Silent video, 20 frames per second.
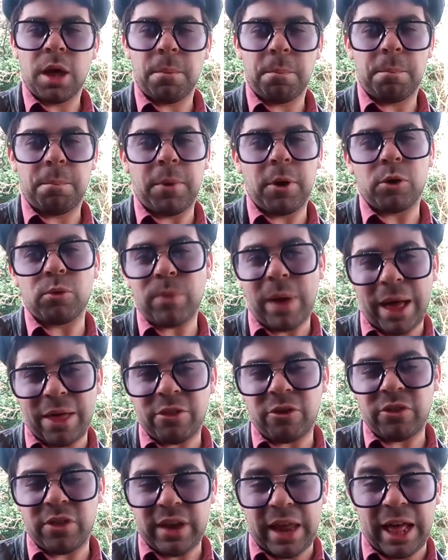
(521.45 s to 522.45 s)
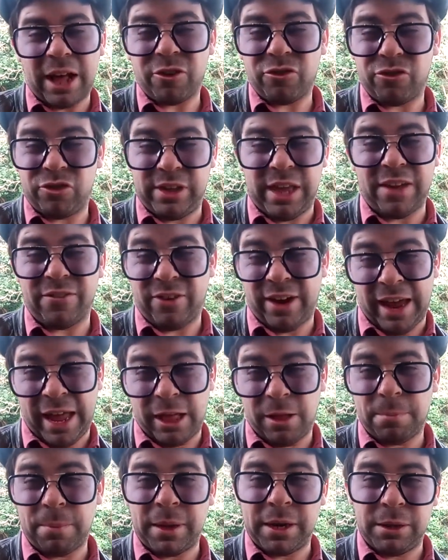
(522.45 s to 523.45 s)
But rather than actually ever
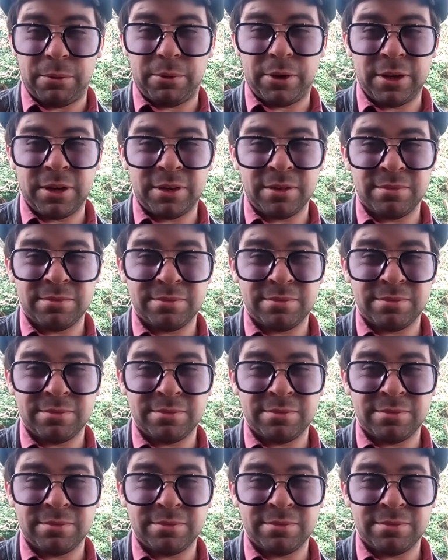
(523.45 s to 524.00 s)
help anyone,